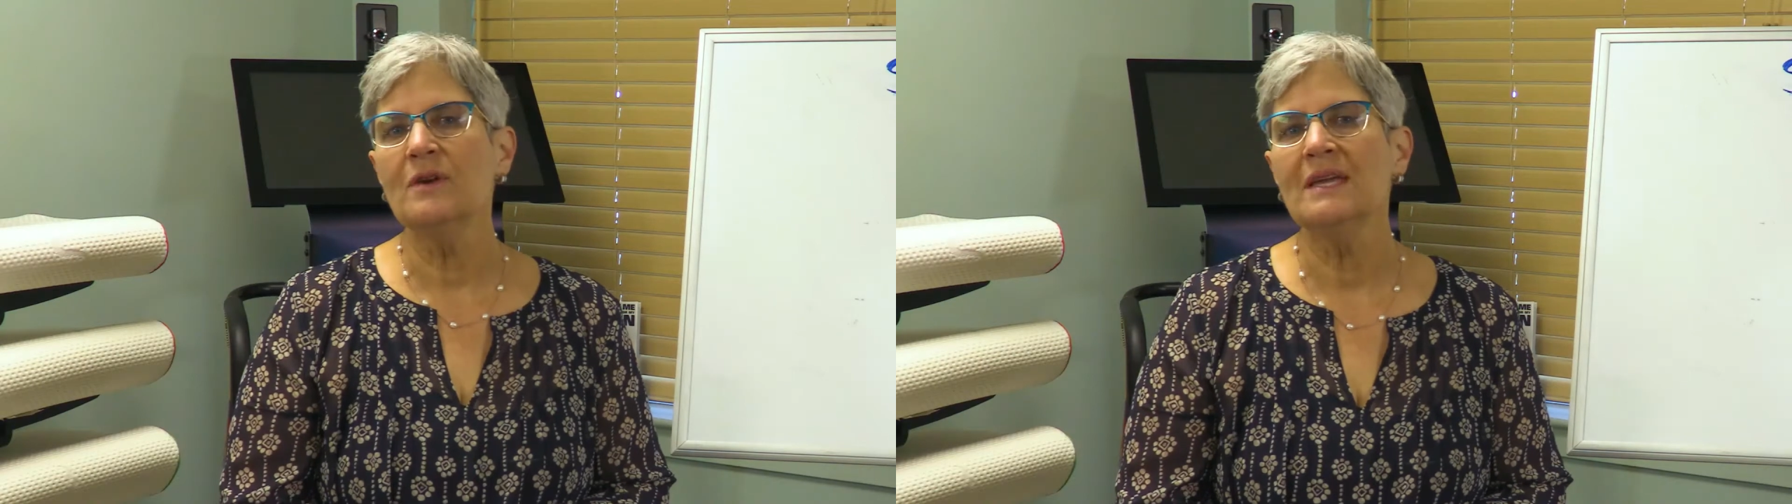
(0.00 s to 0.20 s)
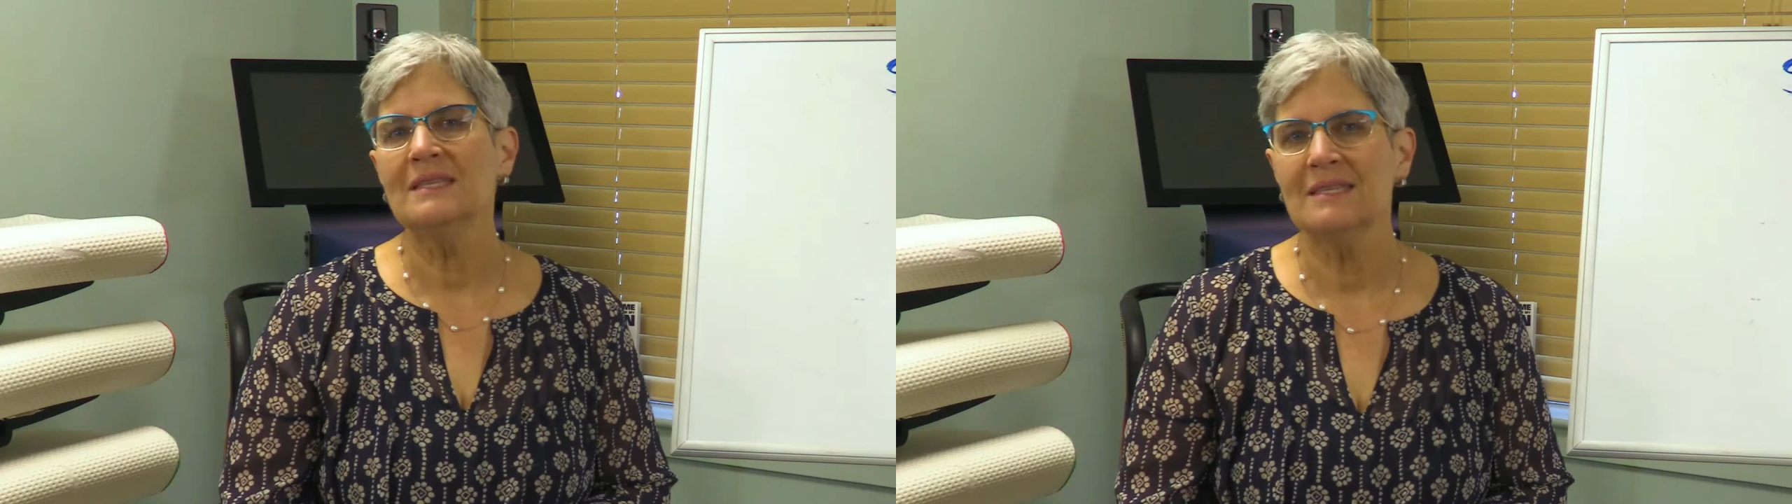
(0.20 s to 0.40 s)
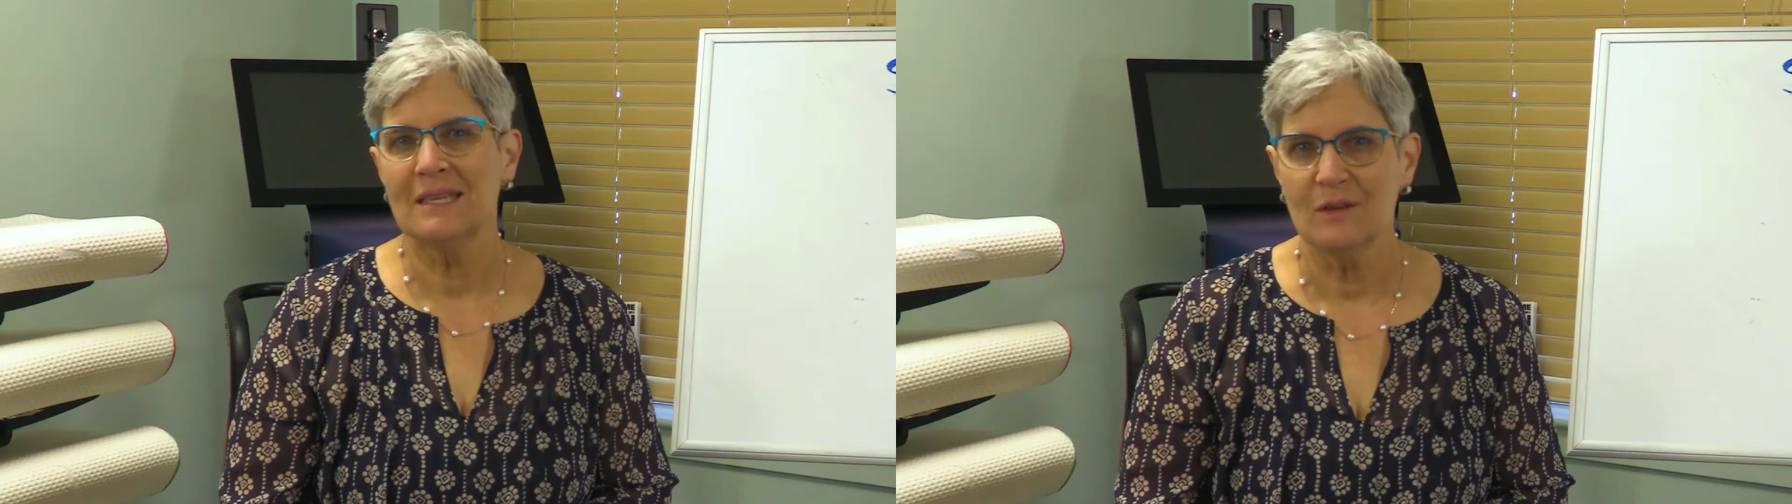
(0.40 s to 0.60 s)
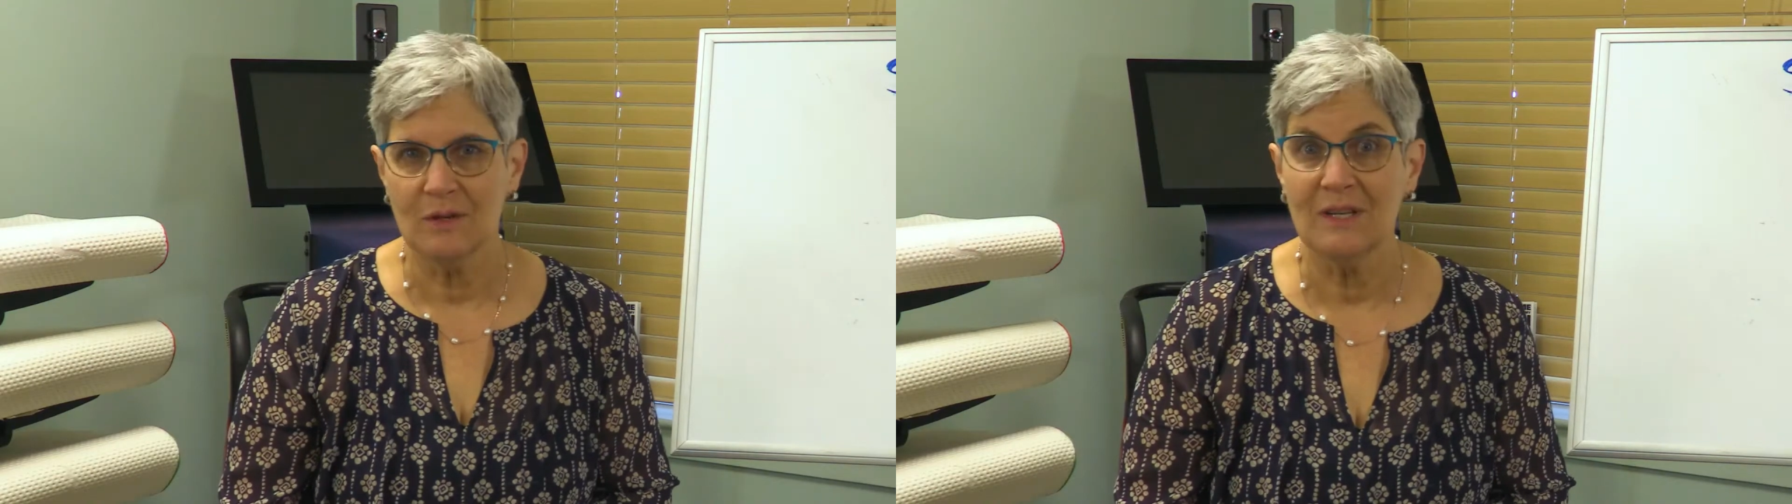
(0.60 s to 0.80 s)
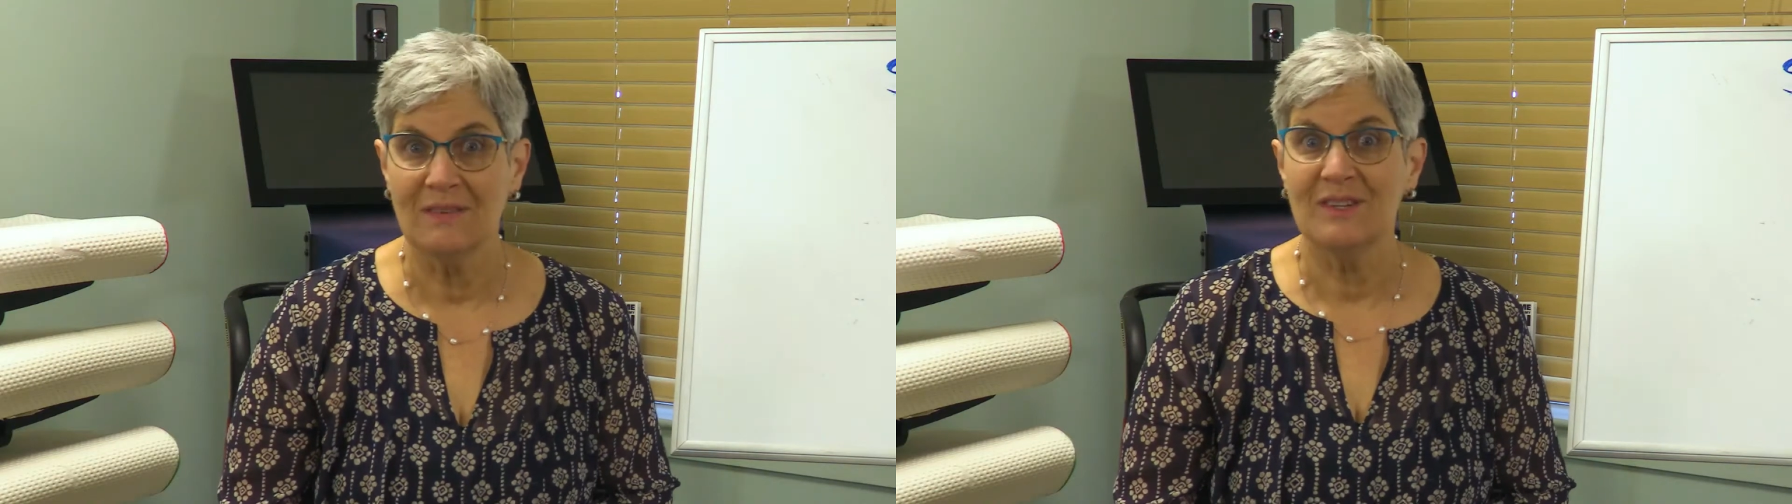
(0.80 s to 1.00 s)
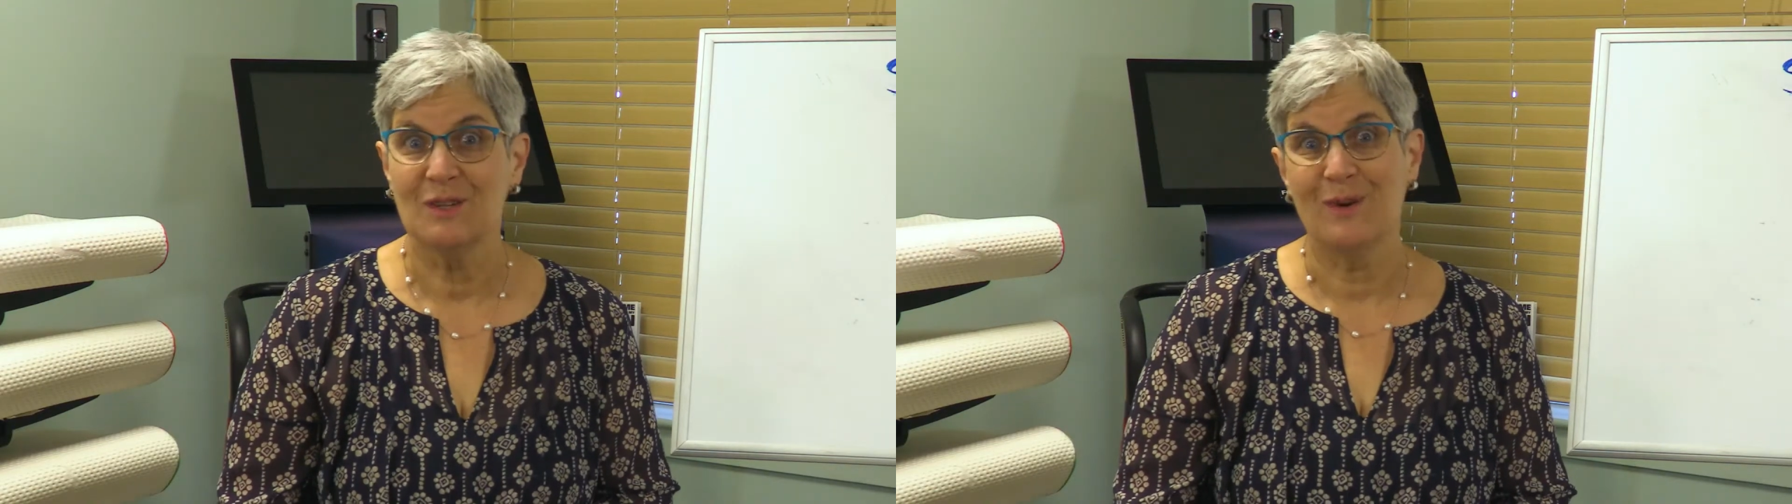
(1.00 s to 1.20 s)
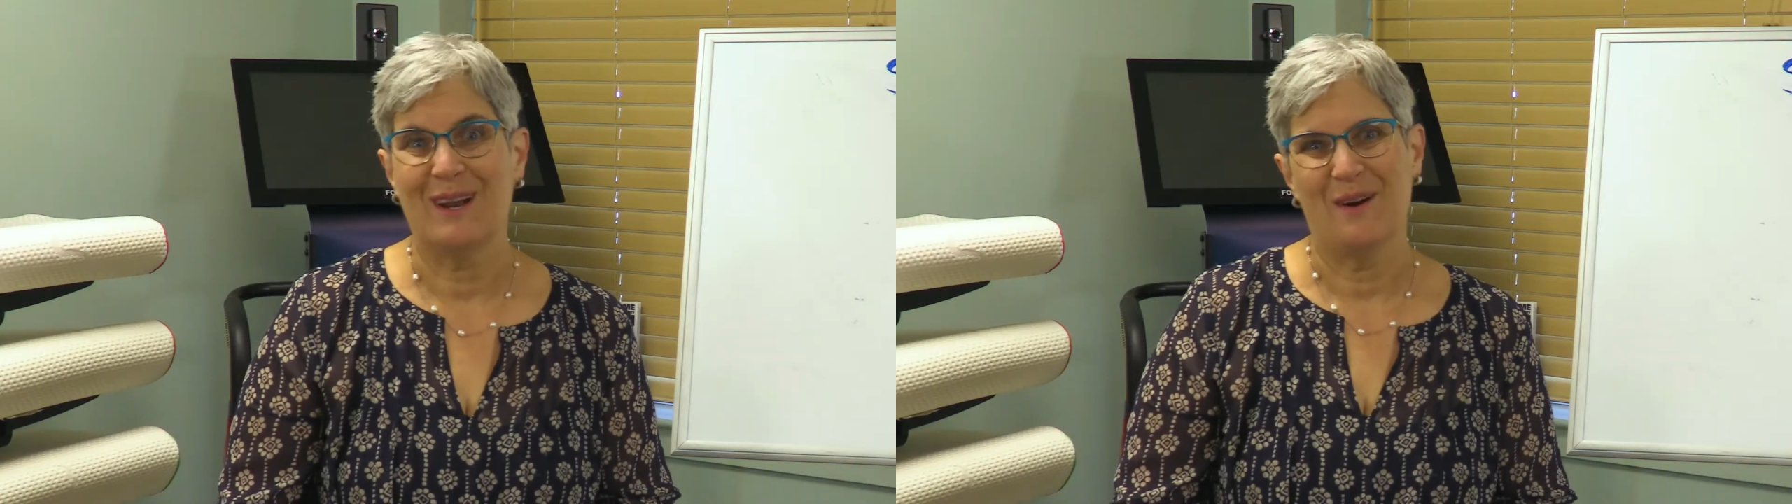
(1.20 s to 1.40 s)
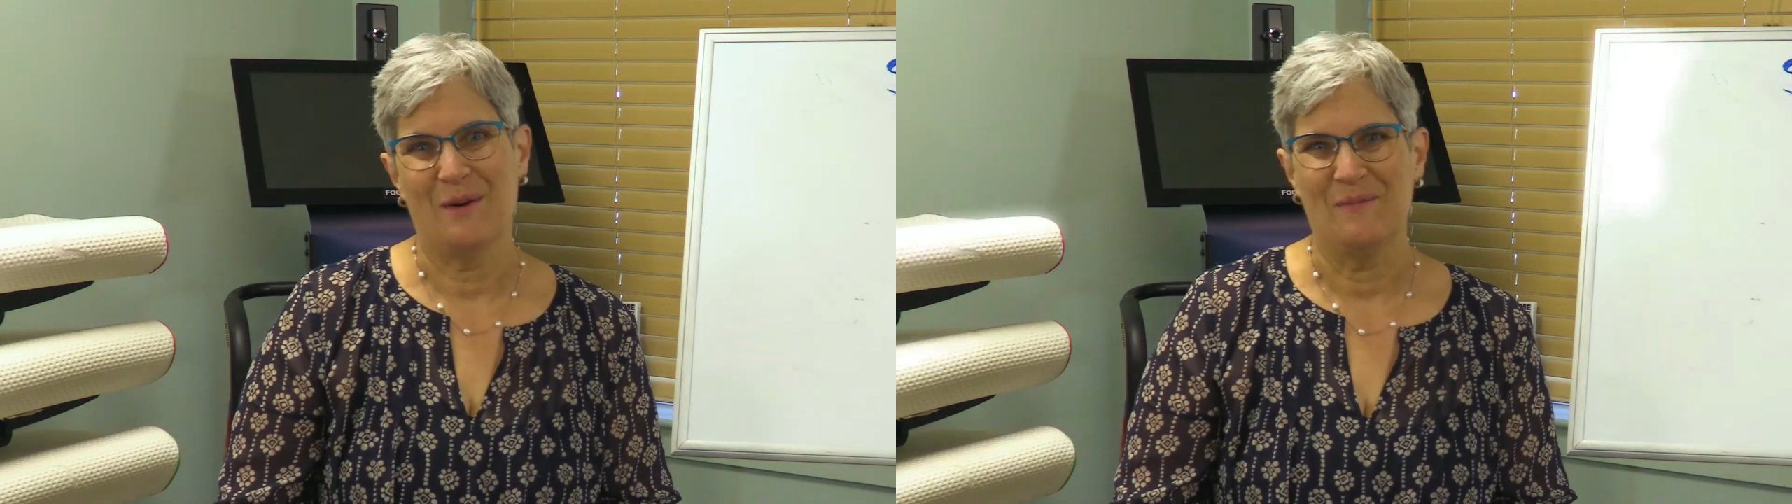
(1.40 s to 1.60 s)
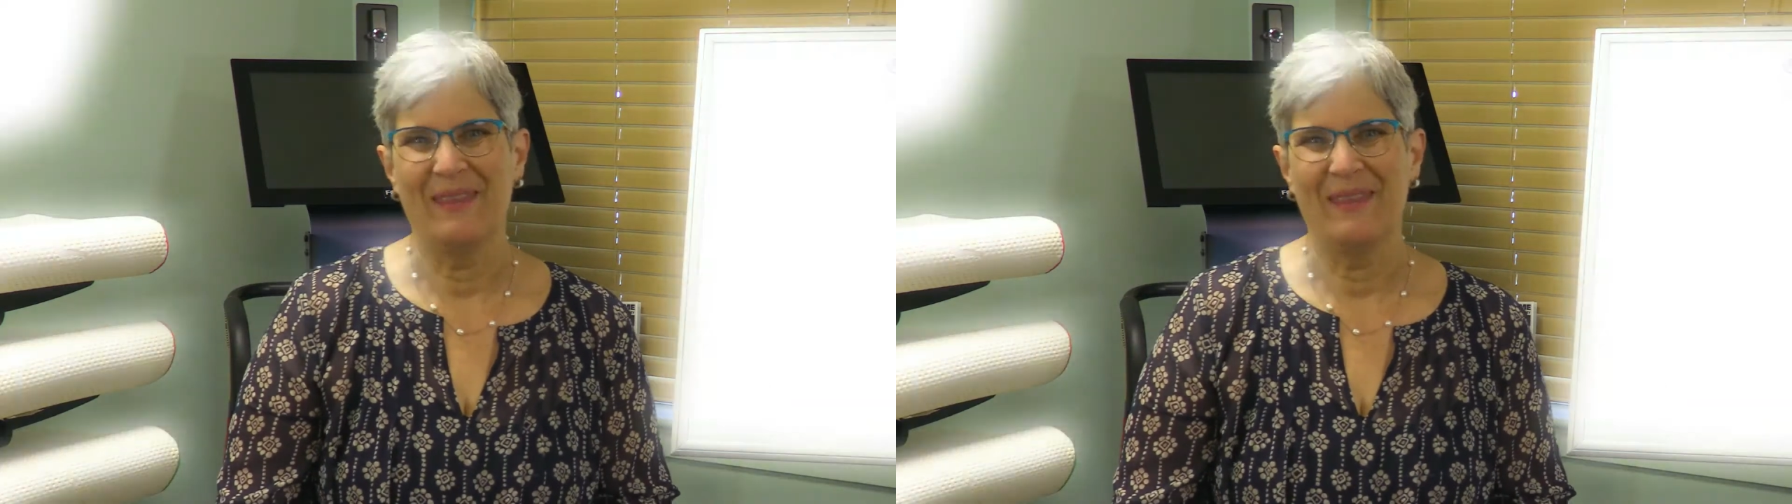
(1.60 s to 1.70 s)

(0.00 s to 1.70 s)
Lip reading: hints that you can even do at home.